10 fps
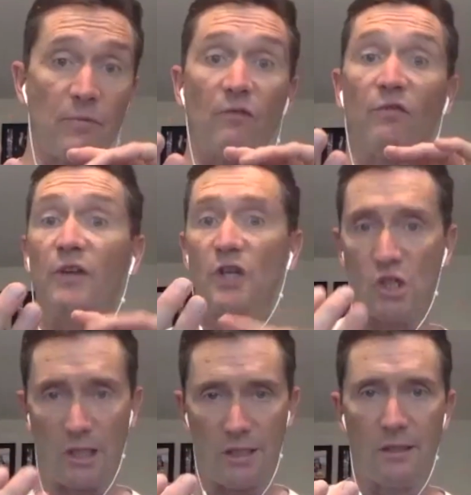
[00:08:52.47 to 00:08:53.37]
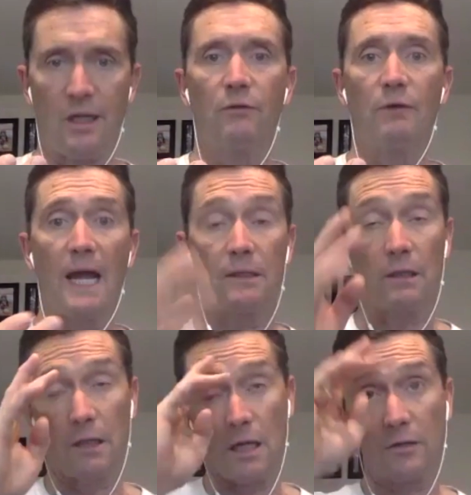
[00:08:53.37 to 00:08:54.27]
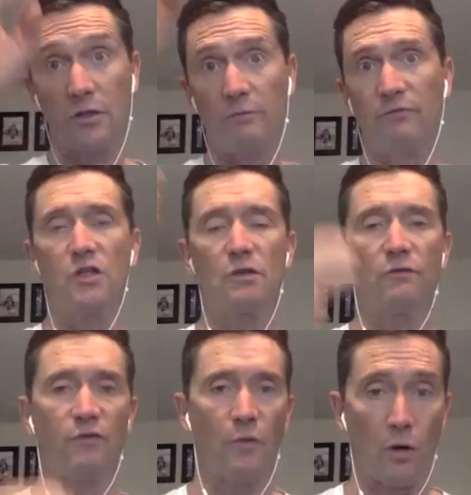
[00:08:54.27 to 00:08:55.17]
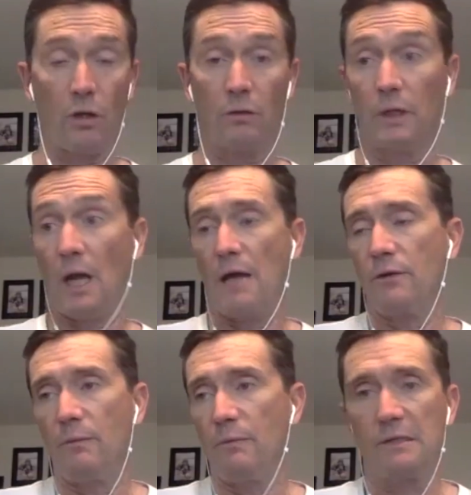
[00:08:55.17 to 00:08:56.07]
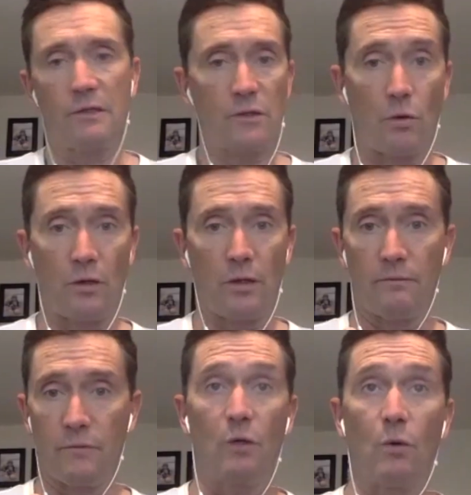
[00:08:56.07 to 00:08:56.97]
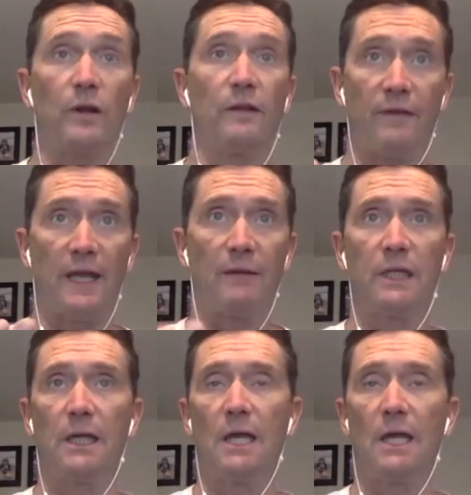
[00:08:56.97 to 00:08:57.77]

vision, right? The long-term vision for either the business or the, you know, or the family.